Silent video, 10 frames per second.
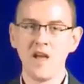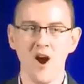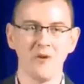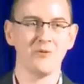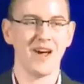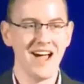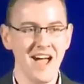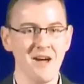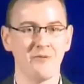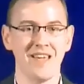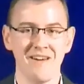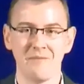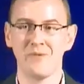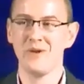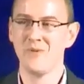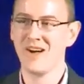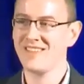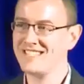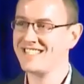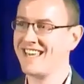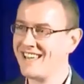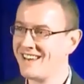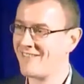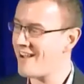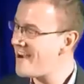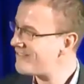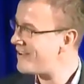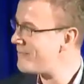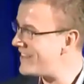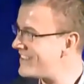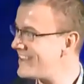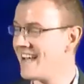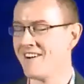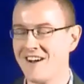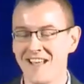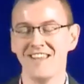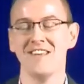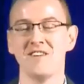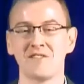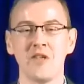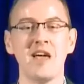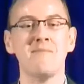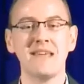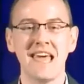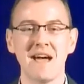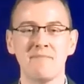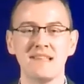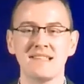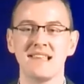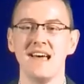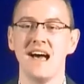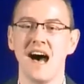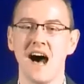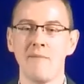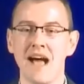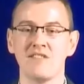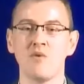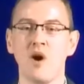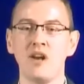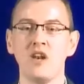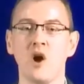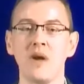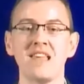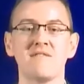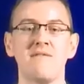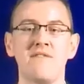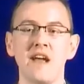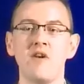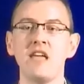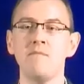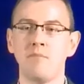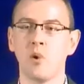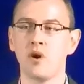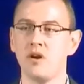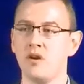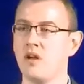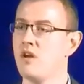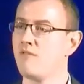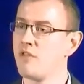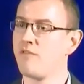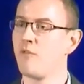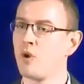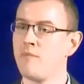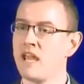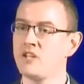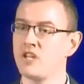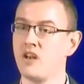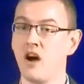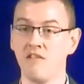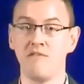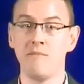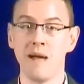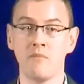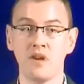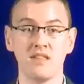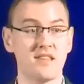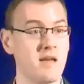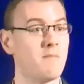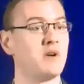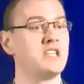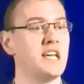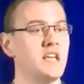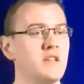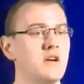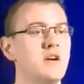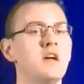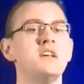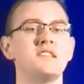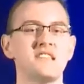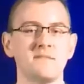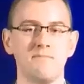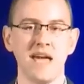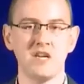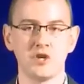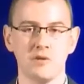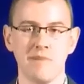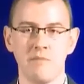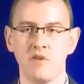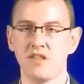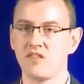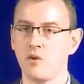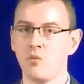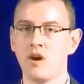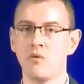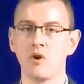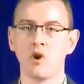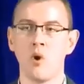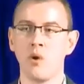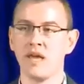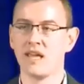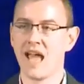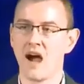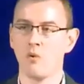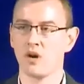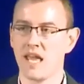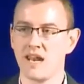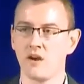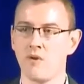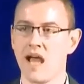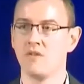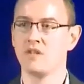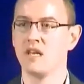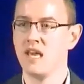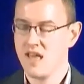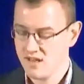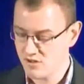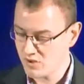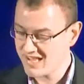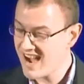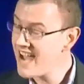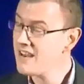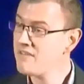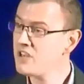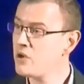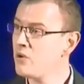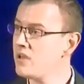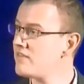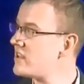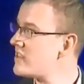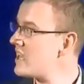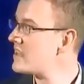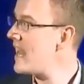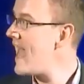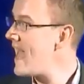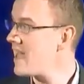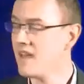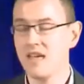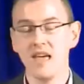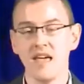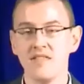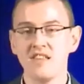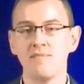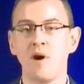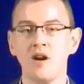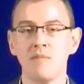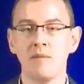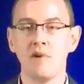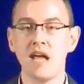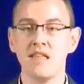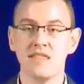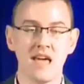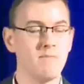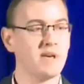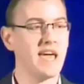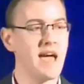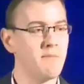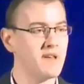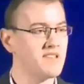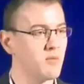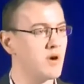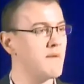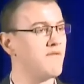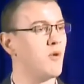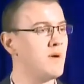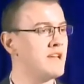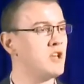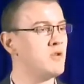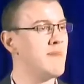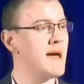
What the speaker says: All right, we have a pretty well-educated crowd coming in today. All right, so the hippocampus, as you already know, is very important for the formation of memories, in particular, spatial memories, so where we're going and how we're getting around. So it's kind of intuitive to think that, hey, in this part of my brain, the hippocampus, where I'm forming new